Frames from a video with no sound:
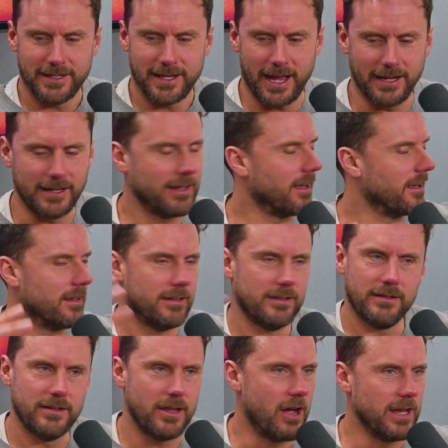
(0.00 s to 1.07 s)
and
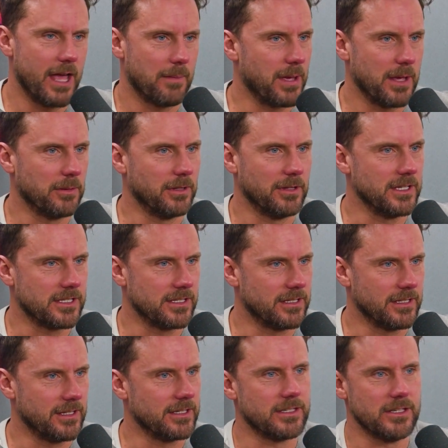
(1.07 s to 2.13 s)
no doubt people who listen
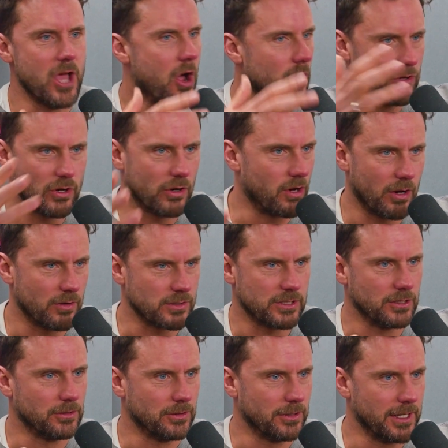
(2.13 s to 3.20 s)
to this know your whole
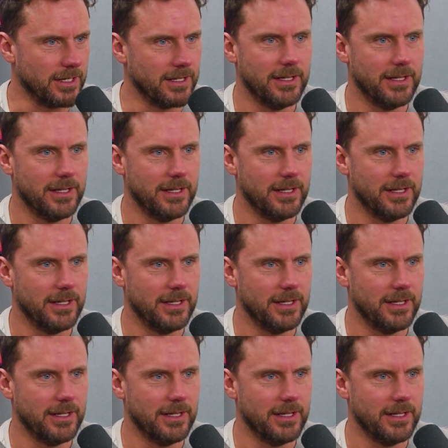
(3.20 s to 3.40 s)
story.